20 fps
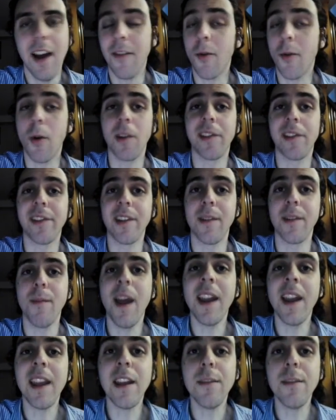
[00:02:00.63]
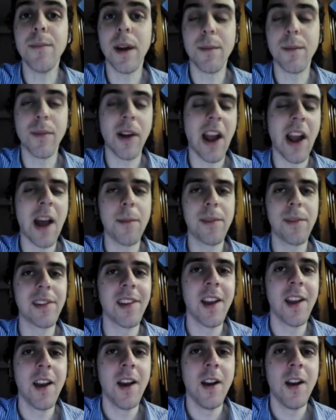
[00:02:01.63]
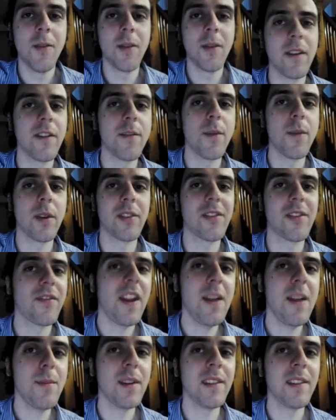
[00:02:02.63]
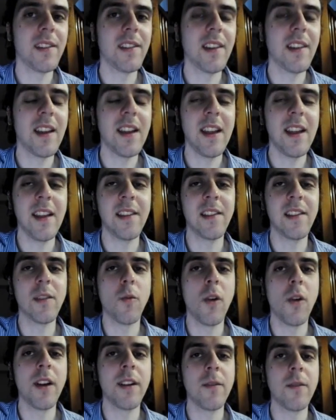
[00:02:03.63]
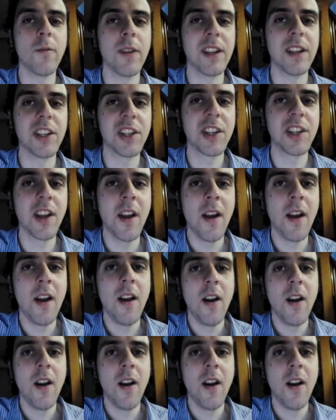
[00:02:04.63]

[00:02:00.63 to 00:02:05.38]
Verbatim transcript: Of course, there are many, but perhaps one of the most famous is the one in which